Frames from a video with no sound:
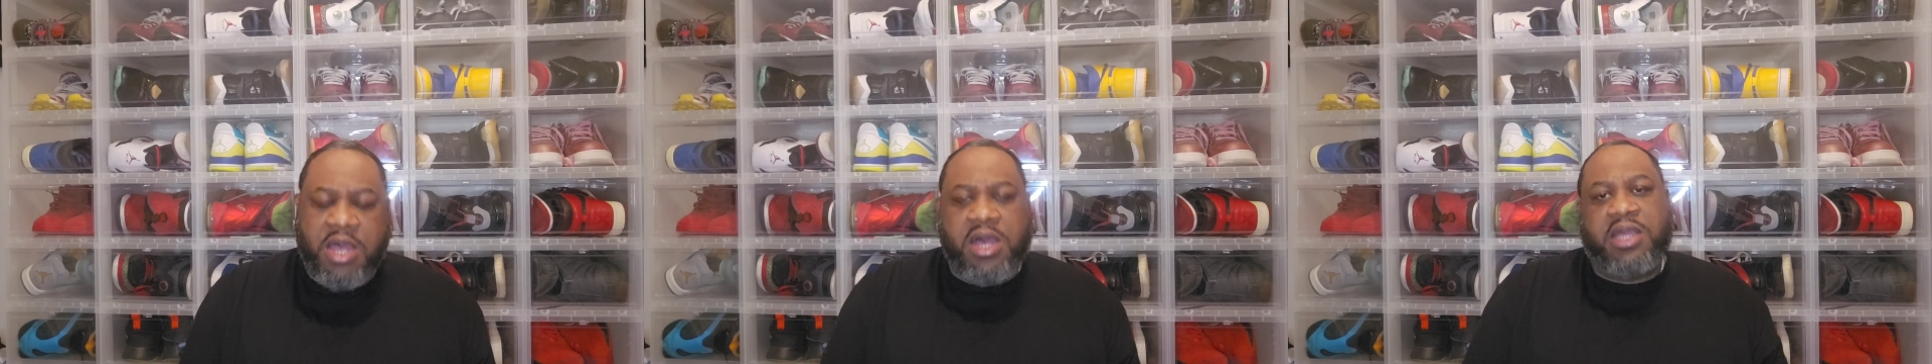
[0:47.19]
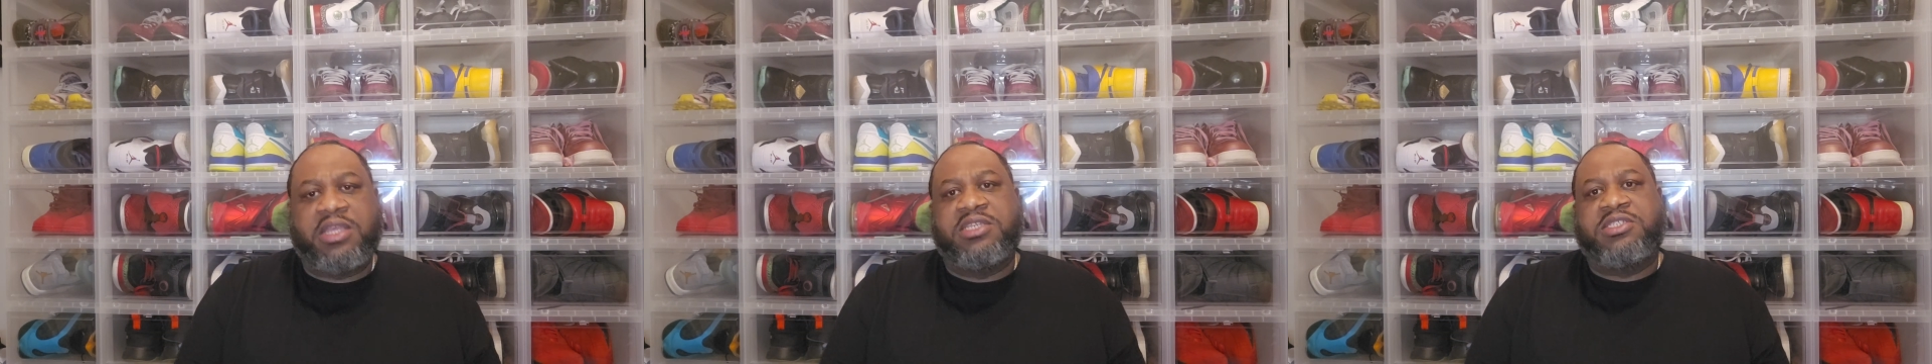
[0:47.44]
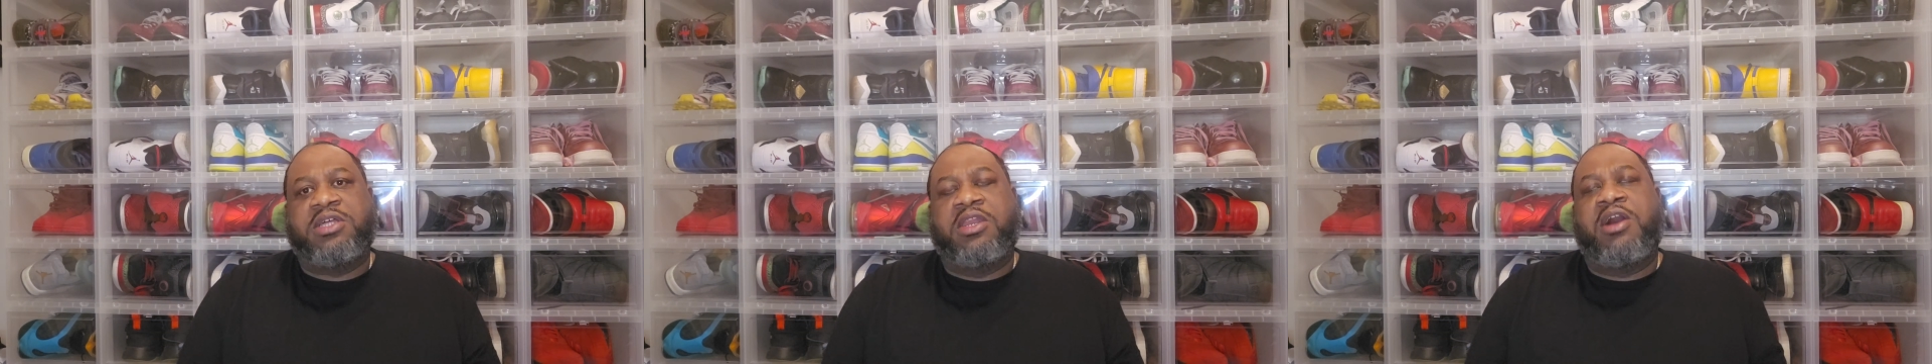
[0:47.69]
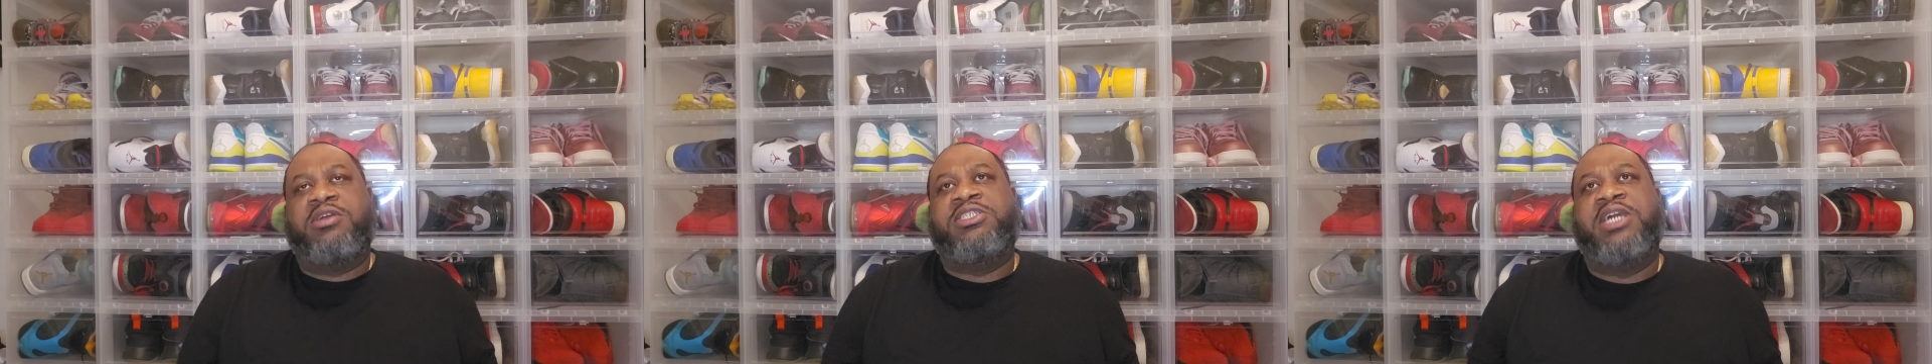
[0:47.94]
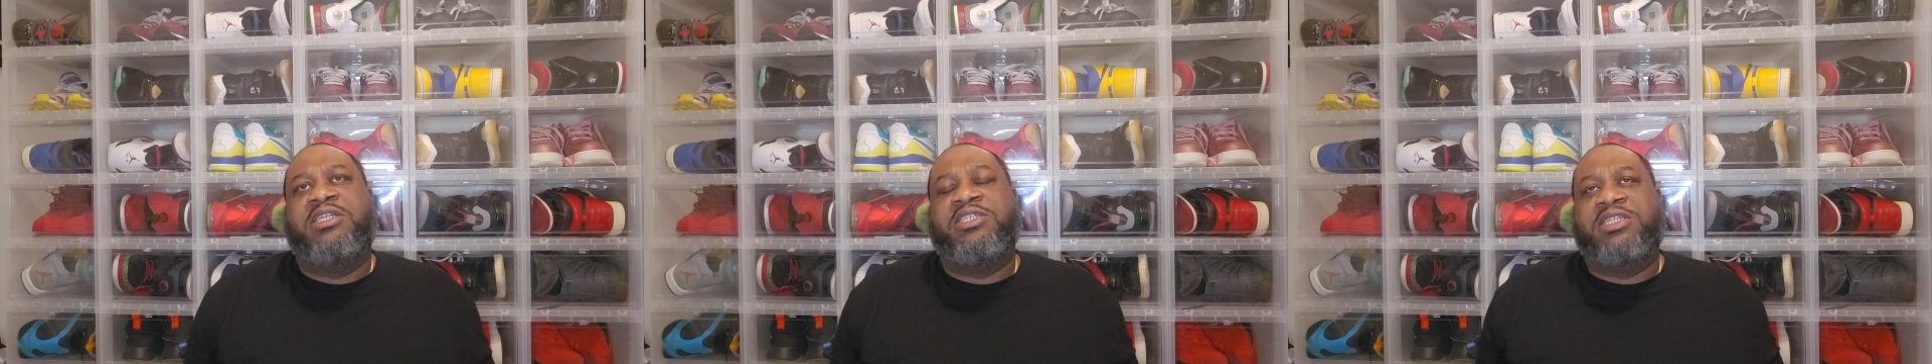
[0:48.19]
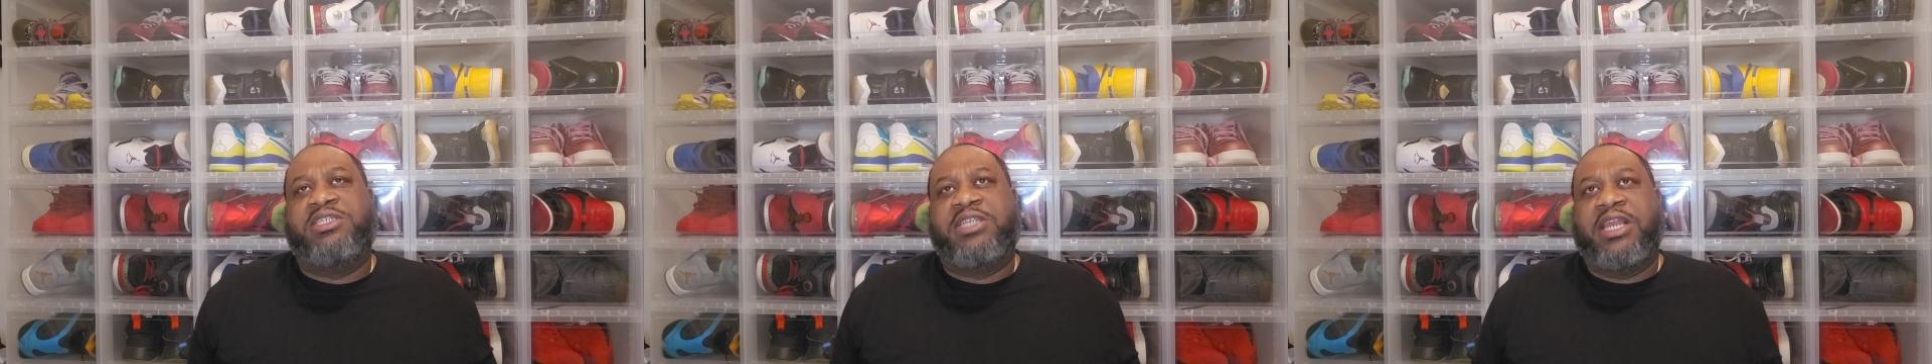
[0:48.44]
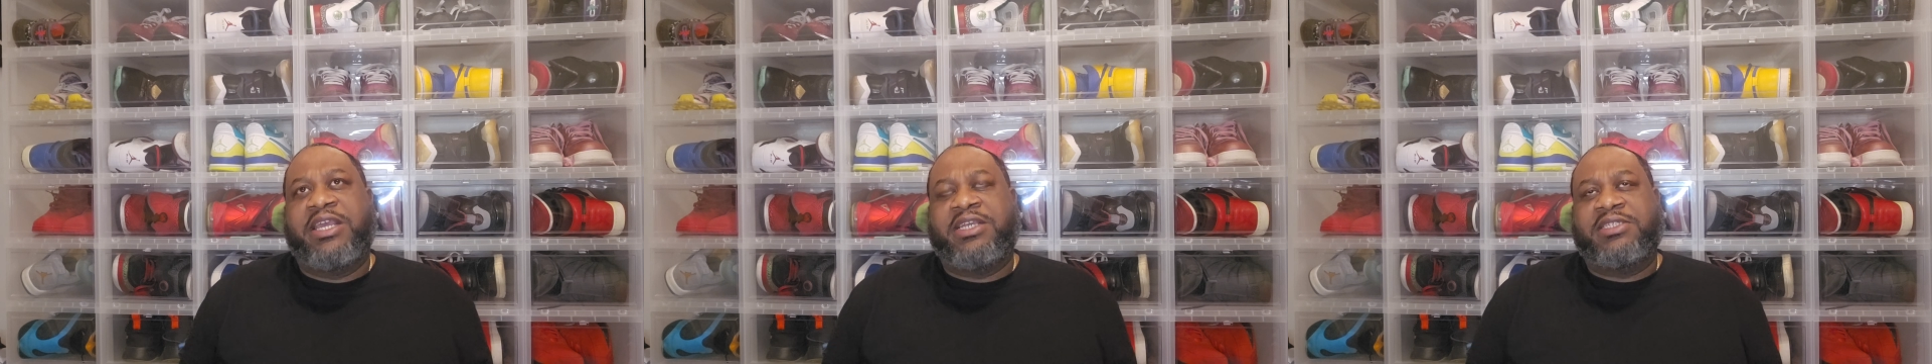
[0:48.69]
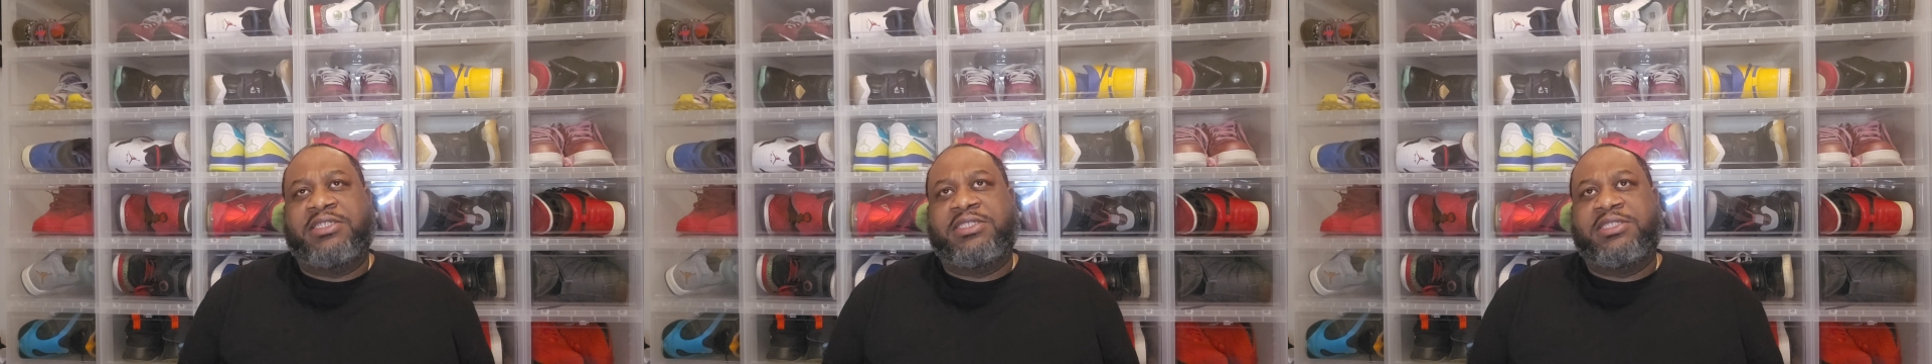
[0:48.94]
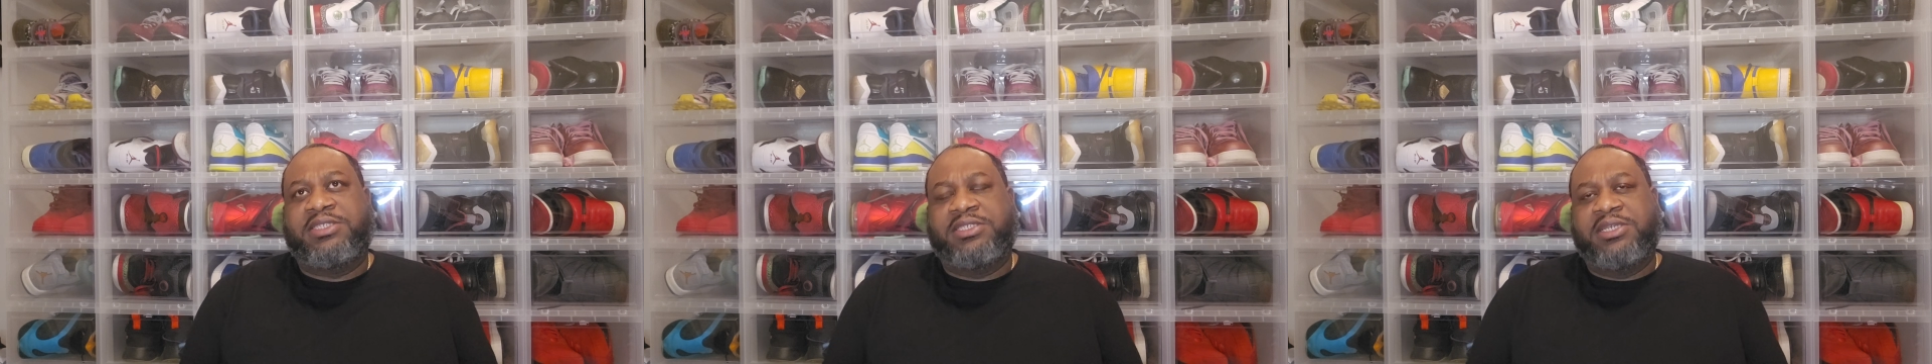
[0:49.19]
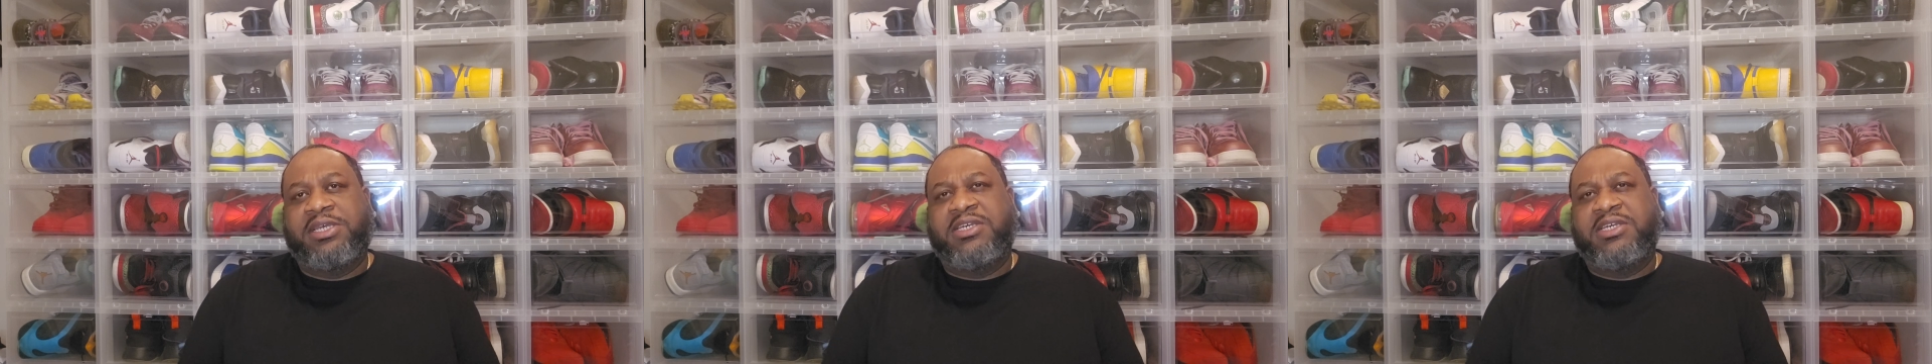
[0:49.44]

against the Los Angeles Lakers.